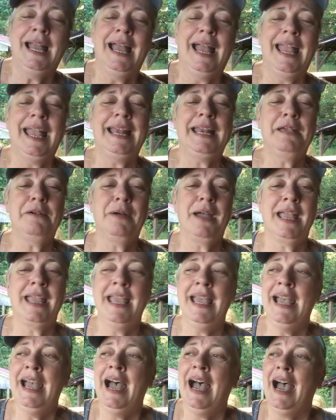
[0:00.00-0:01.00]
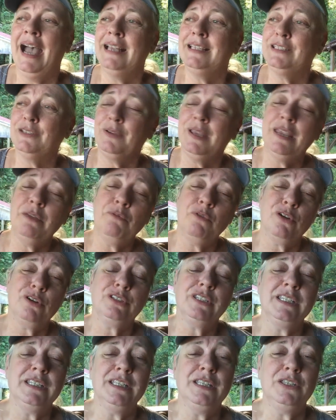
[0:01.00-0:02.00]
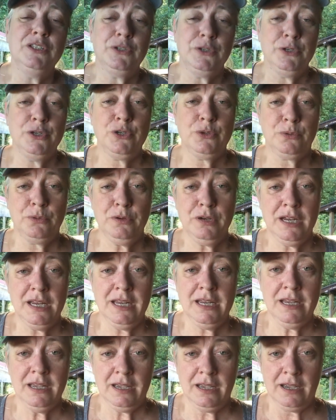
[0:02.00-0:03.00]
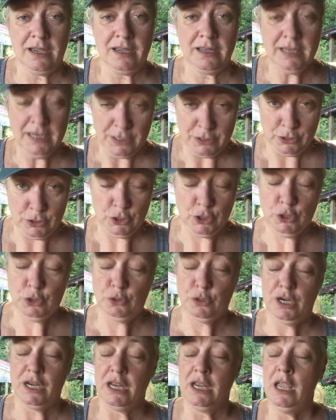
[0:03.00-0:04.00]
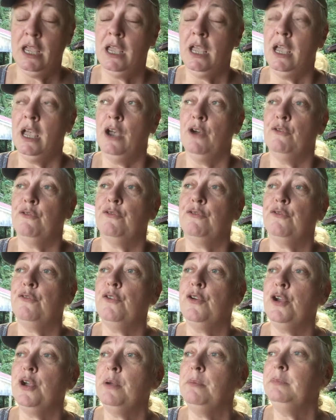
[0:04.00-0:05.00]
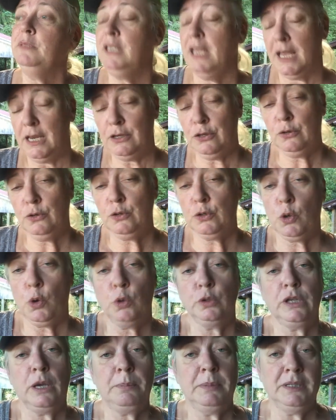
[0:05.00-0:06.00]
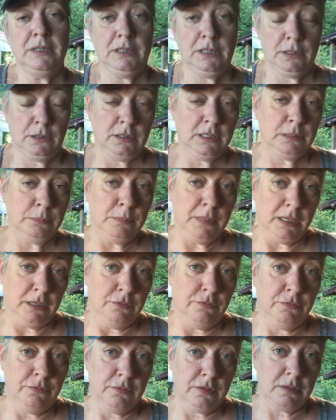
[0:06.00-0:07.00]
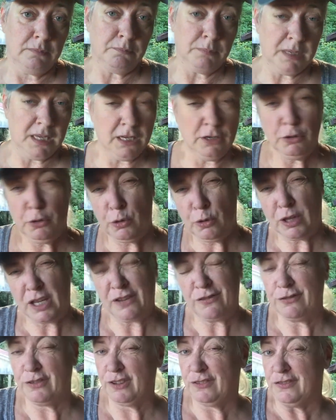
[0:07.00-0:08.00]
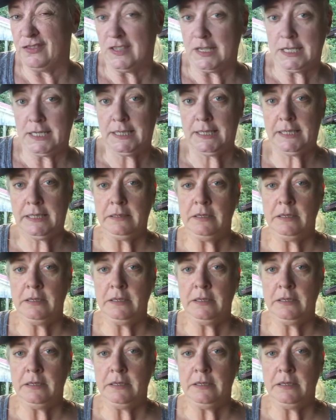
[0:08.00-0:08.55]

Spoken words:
Anyway, so he worked in the nursery industry from 10 years old up until his mid-early 50s.